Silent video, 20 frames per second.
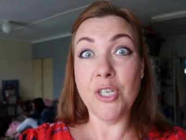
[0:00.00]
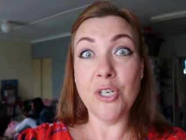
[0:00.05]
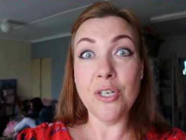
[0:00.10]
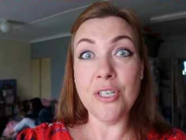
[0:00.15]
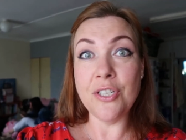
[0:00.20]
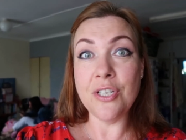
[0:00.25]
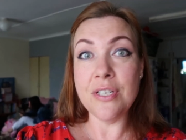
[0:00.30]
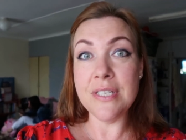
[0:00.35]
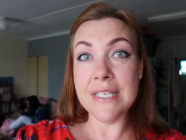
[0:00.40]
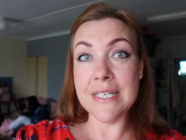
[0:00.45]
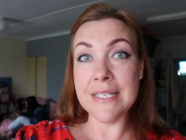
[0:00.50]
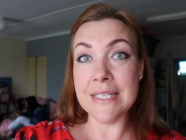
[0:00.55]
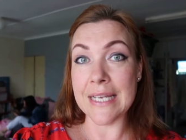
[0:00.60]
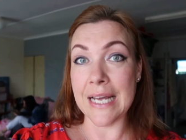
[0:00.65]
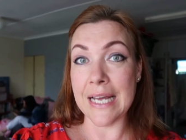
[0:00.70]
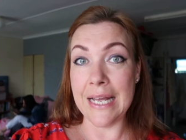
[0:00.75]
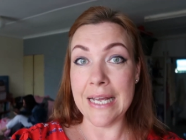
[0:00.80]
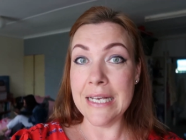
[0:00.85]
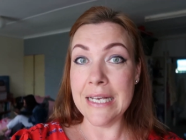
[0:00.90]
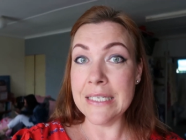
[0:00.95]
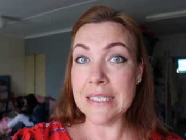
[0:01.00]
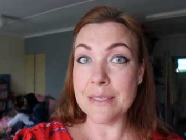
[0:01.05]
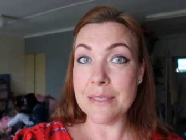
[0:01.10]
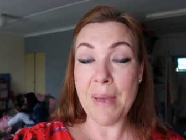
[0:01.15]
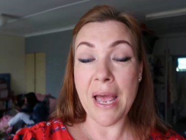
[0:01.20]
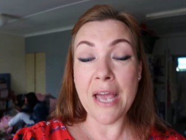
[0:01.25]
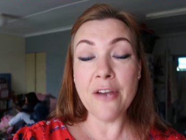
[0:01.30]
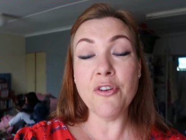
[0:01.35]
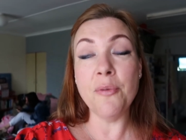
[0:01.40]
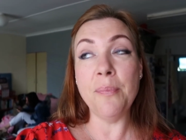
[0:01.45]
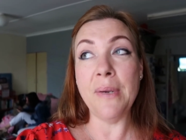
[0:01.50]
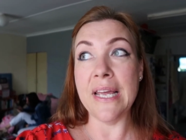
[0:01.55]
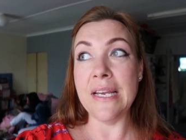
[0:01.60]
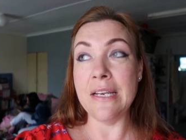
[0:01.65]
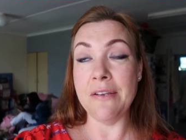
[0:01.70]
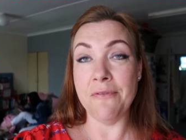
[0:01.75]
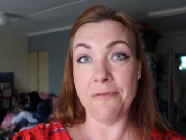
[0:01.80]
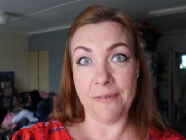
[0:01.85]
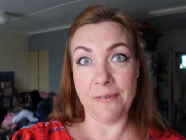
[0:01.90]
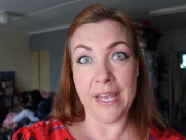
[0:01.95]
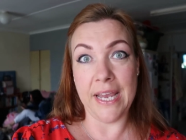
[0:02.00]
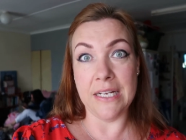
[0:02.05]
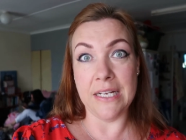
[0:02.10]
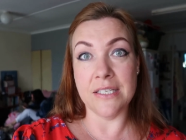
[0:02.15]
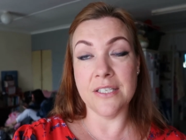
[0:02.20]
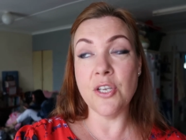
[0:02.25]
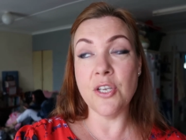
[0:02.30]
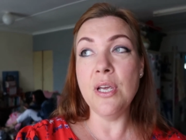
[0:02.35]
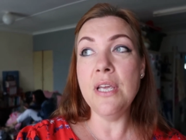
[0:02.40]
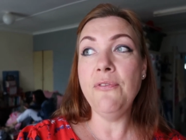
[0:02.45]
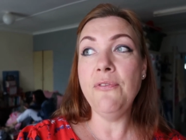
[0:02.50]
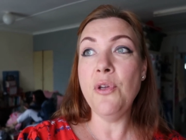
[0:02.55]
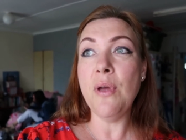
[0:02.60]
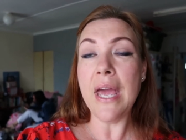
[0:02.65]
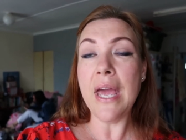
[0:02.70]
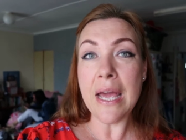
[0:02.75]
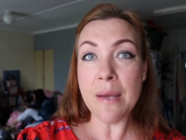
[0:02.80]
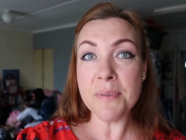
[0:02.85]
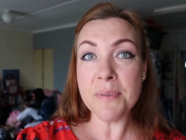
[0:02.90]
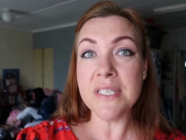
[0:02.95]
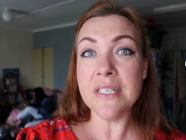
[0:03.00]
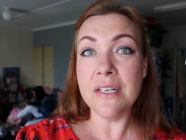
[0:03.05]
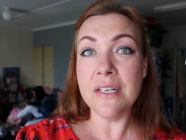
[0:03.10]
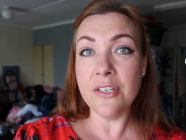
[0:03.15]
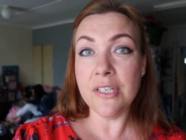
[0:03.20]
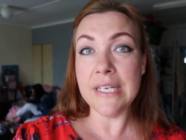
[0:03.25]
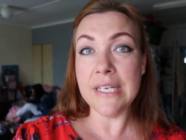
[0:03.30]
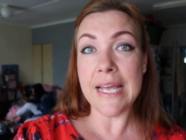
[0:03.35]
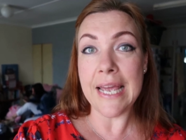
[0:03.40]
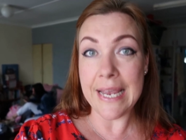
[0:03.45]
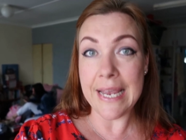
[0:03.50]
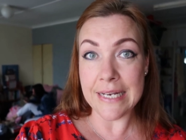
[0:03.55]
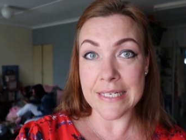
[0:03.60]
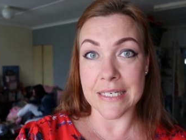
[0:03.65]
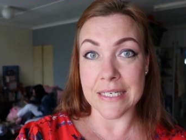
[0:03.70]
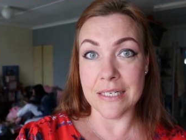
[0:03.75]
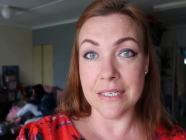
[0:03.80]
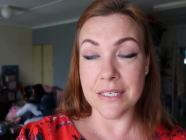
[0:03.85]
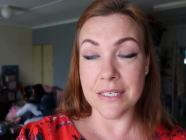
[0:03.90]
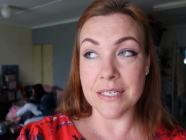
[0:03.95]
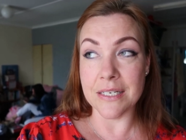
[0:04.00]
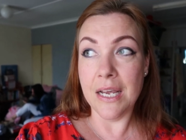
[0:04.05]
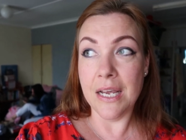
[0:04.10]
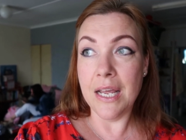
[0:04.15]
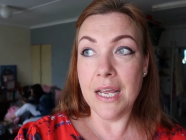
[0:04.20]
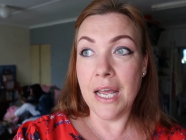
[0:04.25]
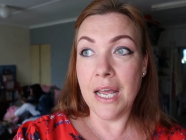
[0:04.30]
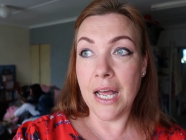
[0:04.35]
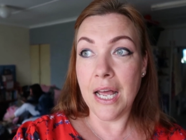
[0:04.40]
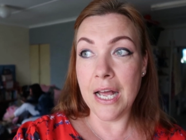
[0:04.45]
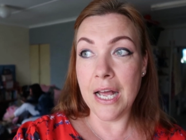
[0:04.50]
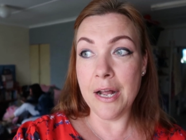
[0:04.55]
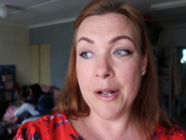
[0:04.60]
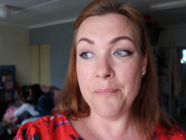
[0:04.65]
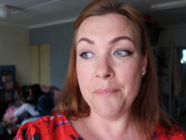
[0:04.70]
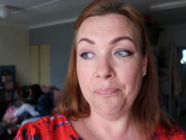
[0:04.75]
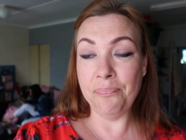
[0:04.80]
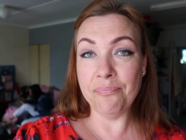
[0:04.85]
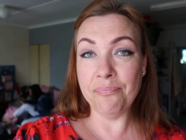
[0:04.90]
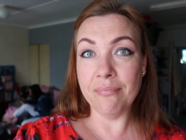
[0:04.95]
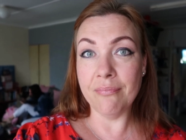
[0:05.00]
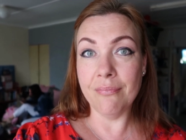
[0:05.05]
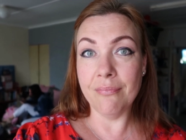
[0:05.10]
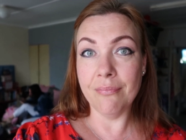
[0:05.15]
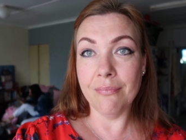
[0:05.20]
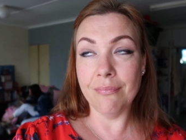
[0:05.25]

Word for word: Good news is, guys, microblading fades. So if you absolutely hate it, um,